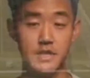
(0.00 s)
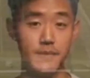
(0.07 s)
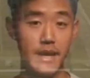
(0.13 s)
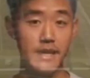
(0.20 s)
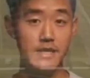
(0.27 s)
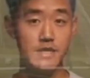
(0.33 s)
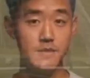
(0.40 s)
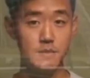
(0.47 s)

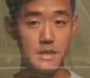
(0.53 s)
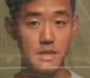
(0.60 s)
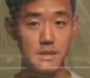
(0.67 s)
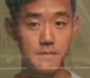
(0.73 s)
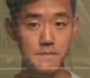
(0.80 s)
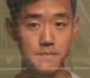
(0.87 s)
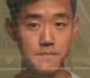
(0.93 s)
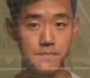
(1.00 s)
demand is
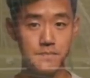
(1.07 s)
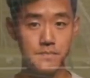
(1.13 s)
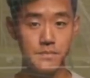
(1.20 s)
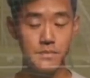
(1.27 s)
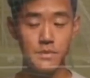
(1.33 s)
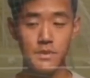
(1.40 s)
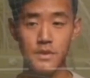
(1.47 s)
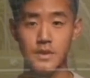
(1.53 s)
speed.
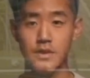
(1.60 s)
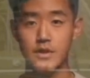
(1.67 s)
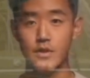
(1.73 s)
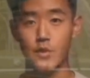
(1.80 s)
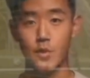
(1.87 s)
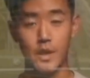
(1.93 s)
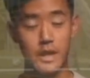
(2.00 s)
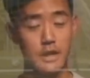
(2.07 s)
The
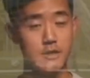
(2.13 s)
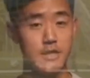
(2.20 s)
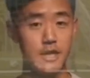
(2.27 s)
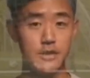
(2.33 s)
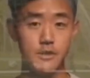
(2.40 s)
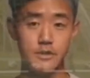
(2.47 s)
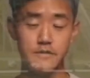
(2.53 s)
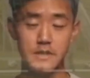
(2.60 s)
workouts that
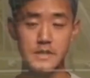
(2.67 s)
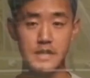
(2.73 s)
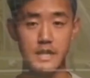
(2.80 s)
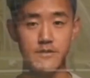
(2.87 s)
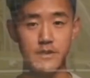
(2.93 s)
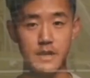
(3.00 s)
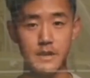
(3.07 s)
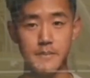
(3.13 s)
UFT is
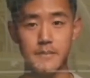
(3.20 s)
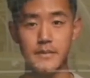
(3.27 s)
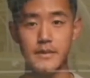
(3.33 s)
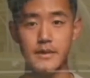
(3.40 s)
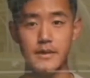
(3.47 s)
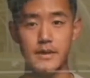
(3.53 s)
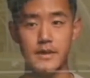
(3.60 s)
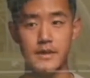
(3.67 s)
giving him,
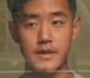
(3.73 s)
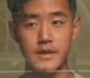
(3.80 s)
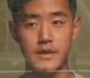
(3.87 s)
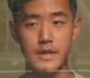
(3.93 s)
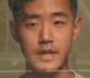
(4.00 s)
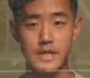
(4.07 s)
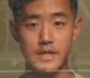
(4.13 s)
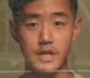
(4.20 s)

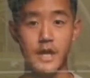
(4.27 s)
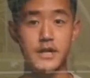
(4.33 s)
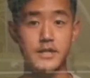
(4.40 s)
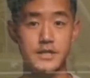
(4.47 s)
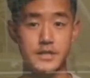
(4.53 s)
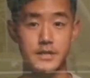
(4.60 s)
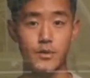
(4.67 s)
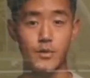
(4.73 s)
it
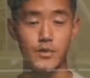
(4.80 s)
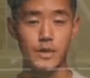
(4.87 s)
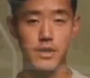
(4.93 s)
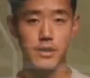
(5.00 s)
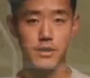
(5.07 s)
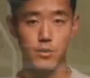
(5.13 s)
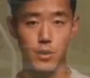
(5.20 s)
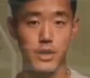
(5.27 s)
does
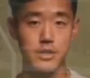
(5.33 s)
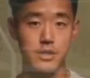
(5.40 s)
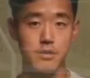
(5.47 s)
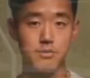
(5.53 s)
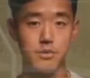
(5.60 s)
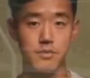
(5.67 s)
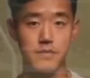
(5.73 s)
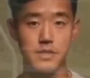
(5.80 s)
work to
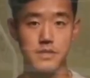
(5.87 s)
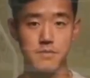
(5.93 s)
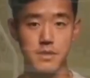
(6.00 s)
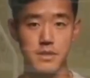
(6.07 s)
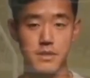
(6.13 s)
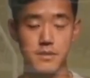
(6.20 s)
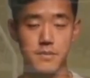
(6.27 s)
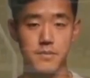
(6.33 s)
improve his
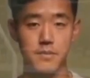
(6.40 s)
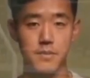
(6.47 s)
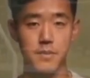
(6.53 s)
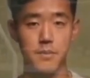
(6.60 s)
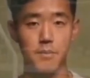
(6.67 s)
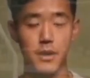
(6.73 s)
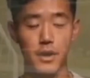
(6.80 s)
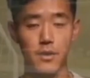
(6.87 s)
speed.
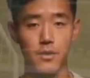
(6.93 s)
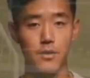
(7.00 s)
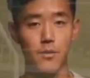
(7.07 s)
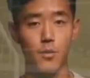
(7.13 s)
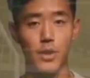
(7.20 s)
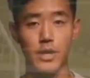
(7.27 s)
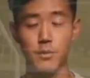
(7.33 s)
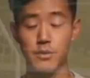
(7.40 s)
But
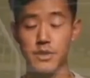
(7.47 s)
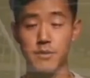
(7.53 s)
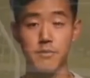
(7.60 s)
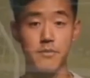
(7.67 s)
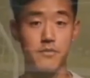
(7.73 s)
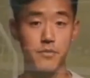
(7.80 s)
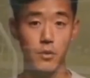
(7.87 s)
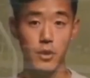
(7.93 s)
working with him
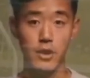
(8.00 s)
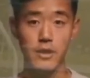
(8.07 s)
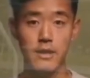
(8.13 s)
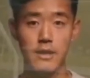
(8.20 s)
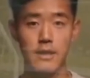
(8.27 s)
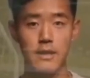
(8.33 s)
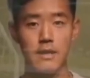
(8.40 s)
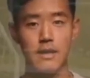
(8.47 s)
before,
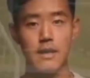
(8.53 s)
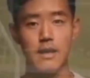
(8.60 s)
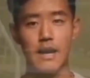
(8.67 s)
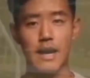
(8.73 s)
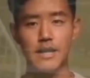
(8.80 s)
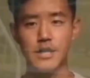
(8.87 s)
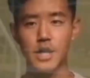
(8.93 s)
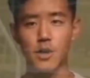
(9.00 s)

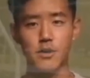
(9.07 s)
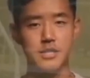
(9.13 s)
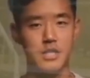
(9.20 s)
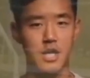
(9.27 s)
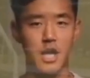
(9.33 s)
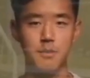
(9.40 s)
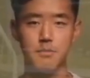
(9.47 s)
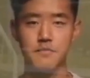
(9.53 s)
I noticed a
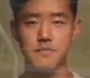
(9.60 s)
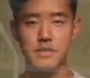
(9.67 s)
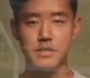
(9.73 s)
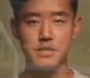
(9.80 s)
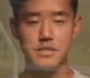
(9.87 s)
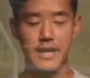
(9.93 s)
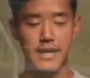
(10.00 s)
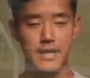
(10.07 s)
couple
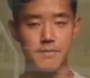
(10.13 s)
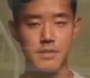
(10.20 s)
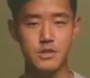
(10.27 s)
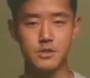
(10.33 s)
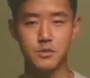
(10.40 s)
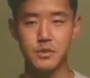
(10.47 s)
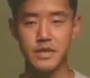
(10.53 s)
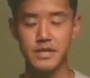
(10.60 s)
features that can be
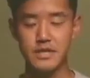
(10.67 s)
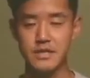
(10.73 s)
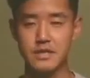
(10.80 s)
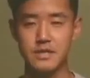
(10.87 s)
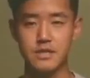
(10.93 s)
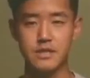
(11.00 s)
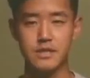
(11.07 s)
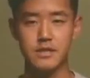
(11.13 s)
tweaked
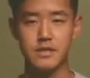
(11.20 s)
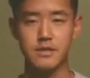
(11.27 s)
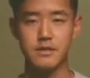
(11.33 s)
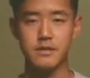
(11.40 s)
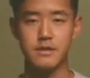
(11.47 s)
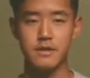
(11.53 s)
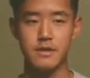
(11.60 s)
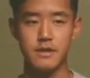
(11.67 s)
to
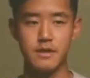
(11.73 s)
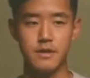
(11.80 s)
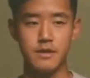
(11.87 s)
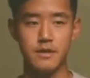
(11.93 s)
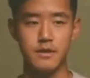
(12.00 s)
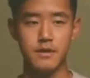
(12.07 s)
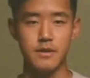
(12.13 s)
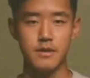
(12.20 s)

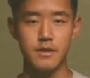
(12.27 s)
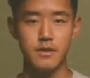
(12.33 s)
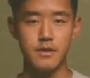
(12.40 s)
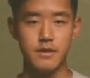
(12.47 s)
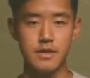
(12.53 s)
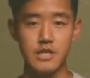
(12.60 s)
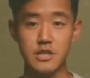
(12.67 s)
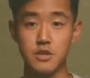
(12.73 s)

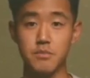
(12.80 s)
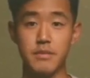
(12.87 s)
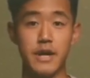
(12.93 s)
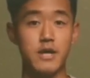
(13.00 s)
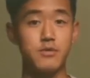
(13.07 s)
yield better